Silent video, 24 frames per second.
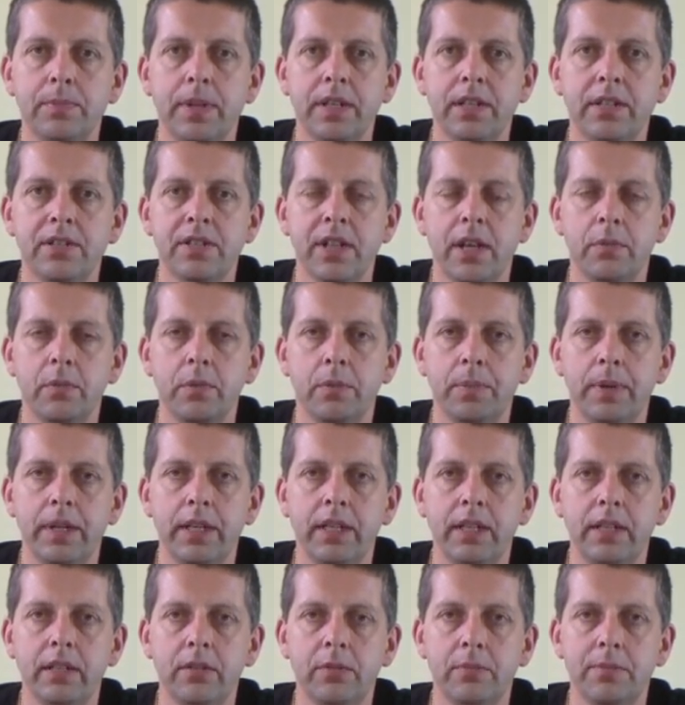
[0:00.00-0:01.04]
because that will
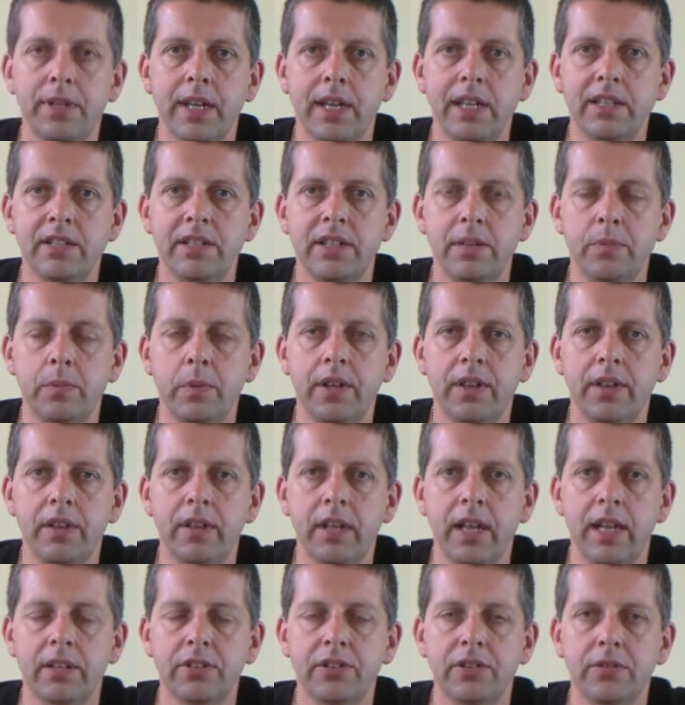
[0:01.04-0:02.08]
be updated
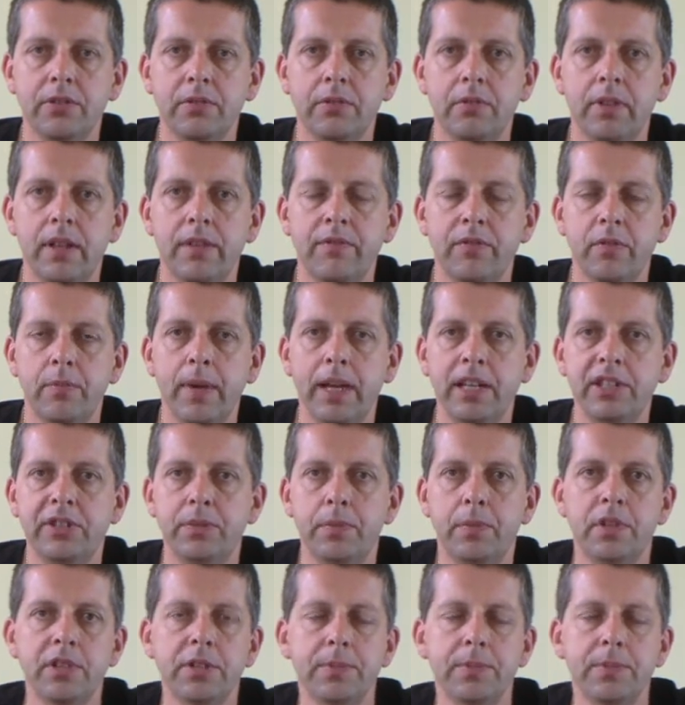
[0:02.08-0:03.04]
with the actual information.